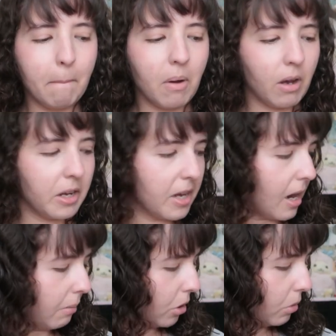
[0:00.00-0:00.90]
But
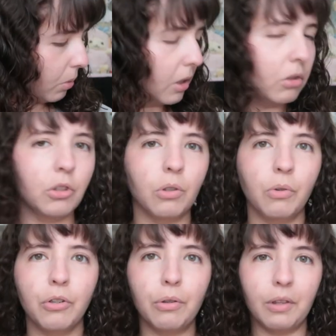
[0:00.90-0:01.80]
yeah, I'm just wanted to show
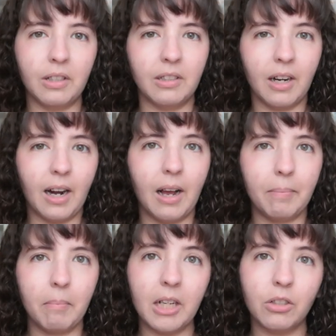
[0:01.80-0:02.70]
you things that I
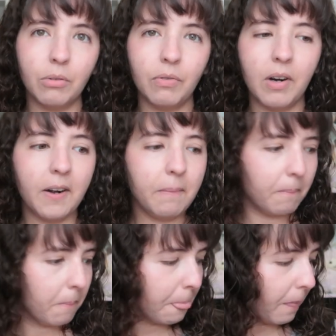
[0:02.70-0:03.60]
have made so far.
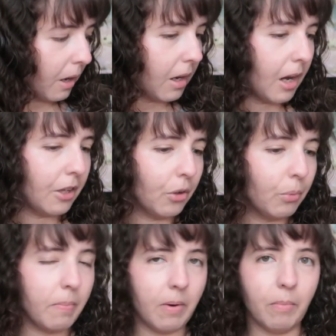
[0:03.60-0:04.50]
I don't
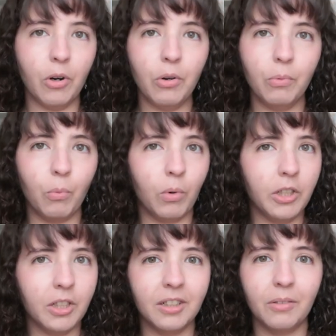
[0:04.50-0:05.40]
remember
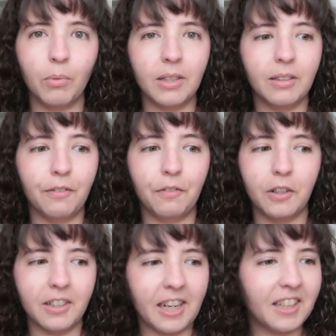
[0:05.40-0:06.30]
which was the
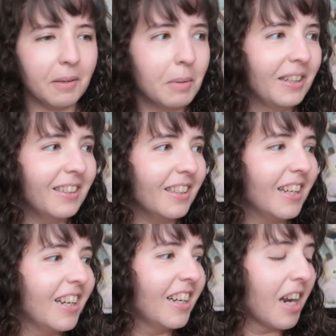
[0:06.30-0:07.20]
first item
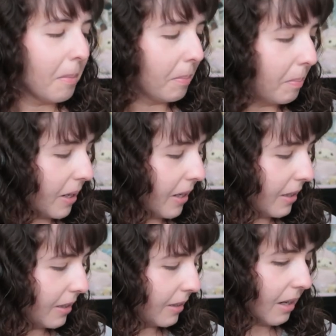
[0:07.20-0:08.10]

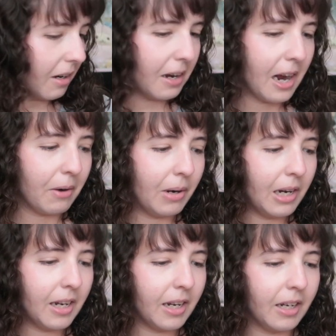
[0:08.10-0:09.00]
because I
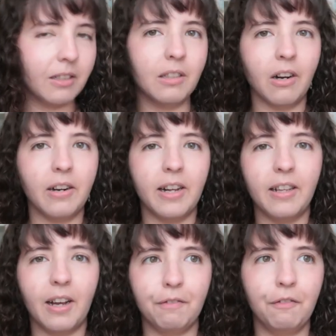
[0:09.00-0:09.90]
really started
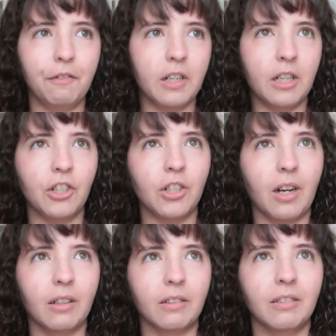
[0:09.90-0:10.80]
and finished
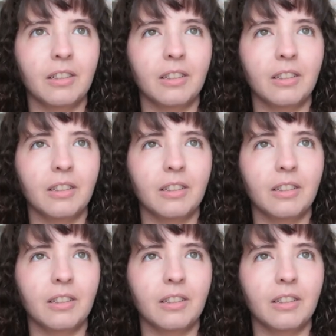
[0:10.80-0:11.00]
and